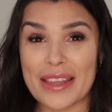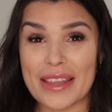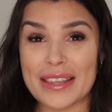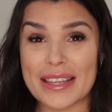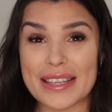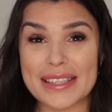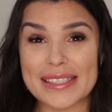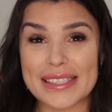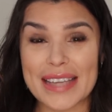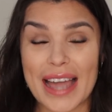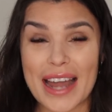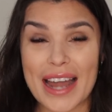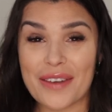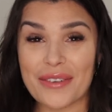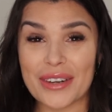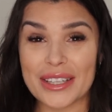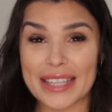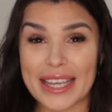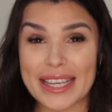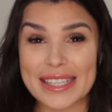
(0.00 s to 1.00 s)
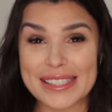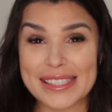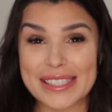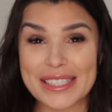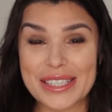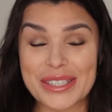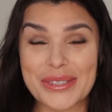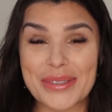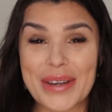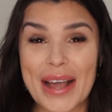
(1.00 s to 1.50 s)
and this kind of relates
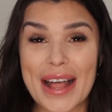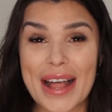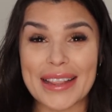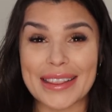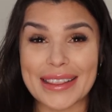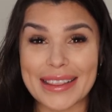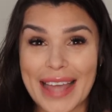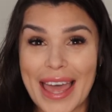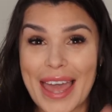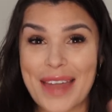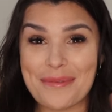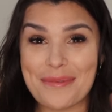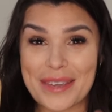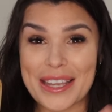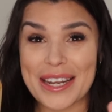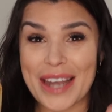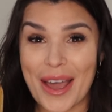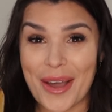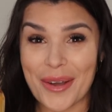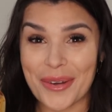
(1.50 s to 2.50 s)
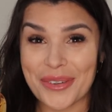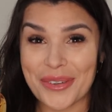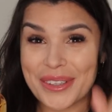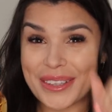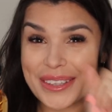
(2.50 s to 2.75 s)
to you, let me know.